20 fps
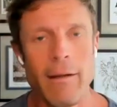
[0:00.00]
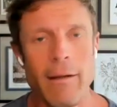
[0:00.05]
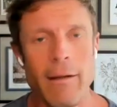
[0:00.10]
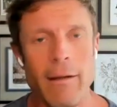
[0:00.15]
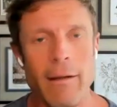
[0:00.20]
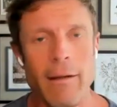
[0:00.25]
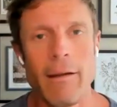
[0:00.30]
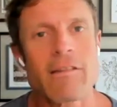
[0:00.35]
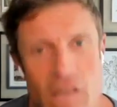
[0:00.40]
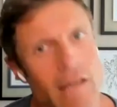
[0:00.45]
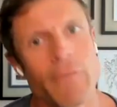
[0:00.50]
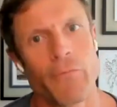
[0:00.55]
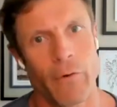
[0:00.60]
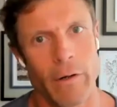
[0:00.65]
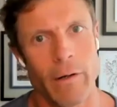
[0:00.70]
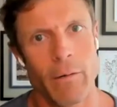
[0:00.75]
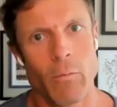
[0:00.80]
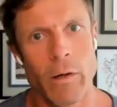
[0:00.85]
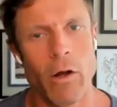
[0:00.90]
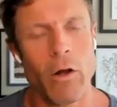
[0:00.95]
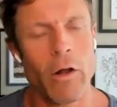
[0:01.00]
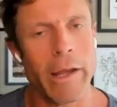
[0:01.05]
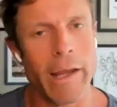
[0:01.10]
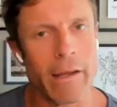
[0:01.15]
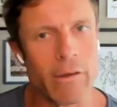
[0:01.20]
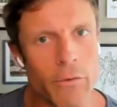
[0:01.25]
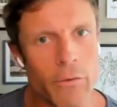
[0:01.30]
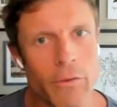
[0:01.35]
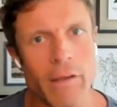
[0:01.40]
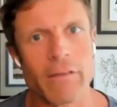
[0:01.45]
it's just different. We
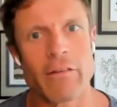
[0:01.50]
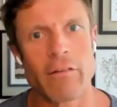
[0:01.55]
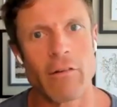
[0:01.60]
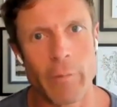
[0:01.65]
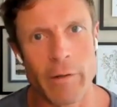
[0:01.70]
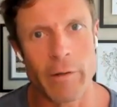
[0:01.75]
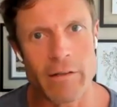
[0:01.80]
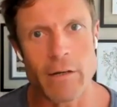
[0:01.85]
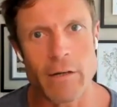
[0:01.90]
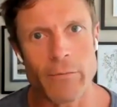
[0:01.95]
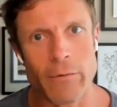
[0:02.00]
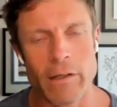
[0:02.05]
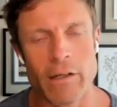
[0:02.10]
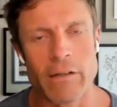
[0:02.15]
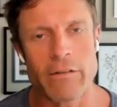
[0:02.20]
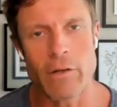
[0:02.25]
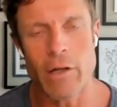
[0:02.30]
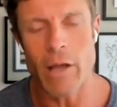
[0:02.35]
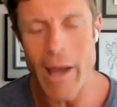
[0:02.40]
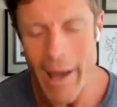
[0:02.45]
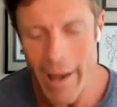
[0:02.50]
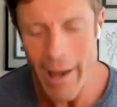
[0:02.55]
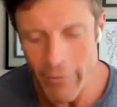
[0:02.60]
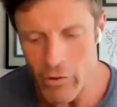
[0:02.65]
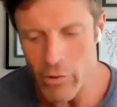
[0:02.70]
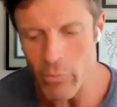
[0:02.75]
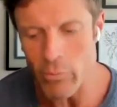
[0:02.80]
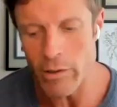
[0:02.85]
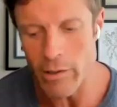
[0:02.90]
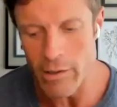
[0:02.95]
all handle things a little bit differently. So you
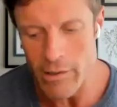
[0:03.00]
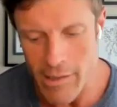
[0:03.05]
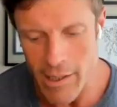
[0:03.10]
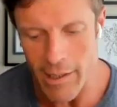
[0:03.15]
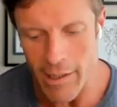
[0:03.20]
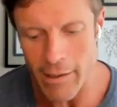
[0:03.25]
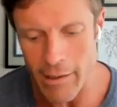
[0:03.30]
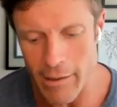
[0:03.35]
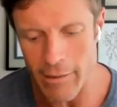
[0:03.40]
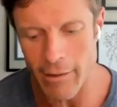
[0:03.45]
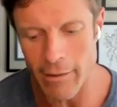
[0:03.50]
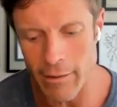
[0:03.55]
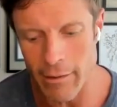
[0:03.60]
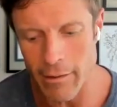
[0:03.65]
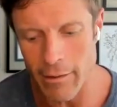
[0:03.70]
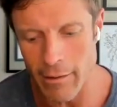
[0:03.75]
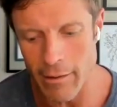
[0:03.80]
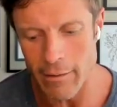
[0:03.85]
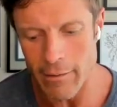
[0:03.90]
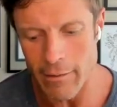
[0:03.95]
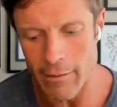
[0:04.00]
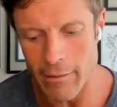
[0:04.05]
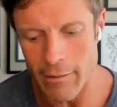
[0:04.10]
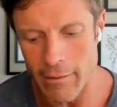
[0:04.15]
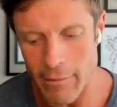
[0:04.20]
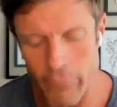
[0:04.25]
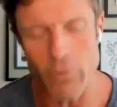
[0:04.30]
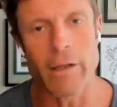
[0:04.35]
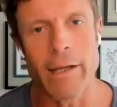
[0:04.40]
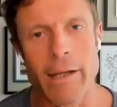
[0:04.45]
have to really take
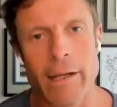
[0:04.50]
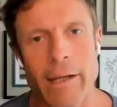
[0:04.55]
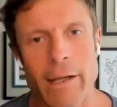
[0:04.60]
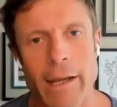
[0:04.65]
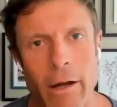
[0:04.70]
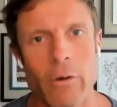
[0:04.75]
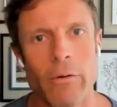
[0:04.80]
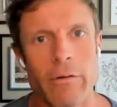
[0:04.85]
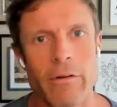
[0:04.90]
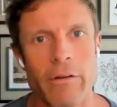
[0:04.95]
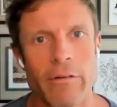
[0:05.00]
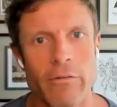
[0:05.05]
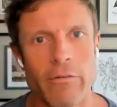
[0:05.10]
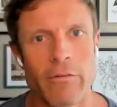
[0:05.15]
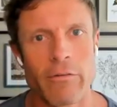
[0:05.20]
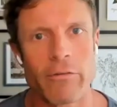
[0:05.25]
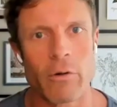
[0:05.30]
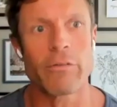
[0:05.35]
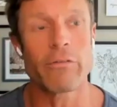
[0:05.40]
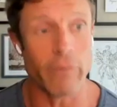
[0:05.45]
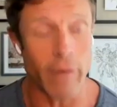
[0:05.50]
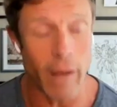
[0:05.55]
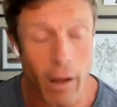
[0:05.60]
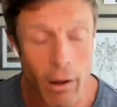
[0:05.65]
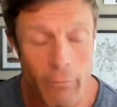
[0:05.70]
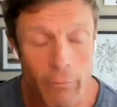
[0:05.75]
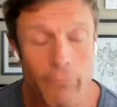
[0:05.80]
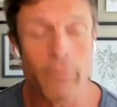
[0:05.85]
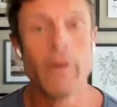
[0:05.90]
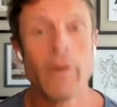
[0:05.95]
into full account this sort of
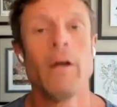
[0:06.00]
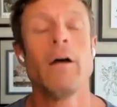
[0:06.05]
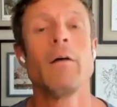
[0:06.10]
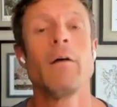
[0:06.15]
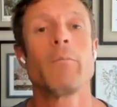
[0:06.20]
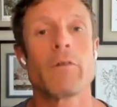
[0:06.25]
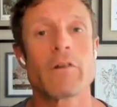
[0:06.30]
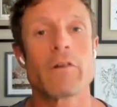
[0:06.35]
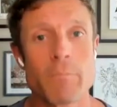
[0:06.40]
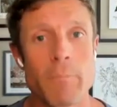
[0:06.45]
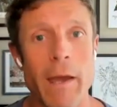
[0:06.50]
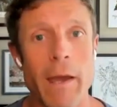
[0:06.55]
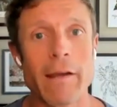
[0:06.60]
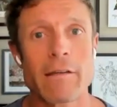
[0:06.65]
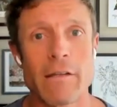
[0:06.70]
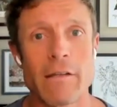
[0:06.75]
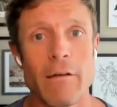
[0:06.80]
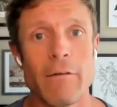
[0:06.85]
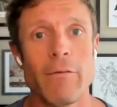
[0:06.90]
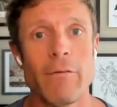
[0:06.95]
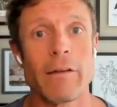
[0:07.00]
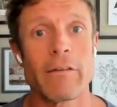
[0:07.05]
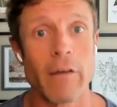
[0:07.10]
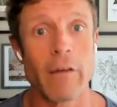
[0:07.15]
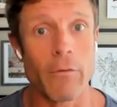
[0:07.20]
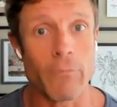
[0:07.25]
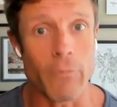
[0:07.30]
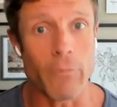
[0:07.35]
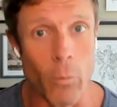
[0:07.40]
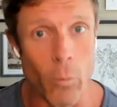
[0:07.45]
self
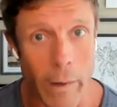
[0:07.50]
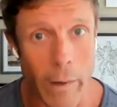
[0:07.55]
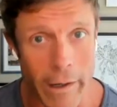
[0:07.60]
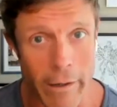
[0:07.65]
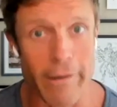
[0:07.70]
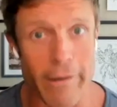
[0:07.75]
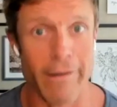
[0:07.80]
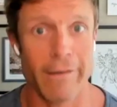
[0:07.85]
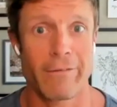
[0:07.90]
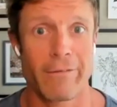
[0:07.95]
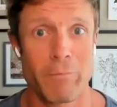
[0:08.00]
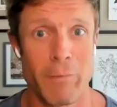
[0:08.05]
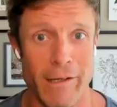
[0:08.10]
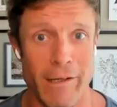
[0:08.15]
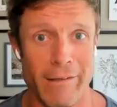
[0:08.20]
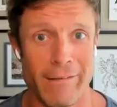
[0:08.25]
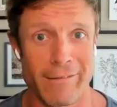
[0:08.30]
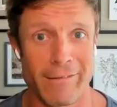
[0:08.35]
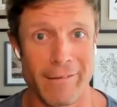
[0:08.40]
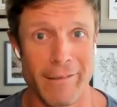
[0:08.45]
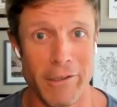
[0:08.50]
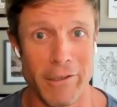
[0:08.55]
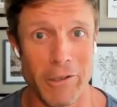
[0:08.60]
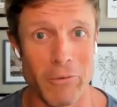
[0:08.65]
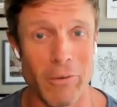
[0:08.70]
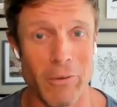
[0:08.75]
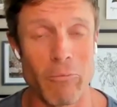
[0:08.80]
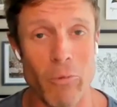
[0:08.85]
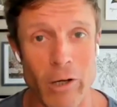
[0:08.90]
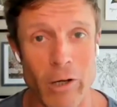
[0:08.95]
perspective and self-awareness piece,
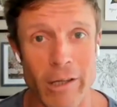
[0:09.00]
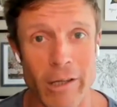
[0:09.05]
you know,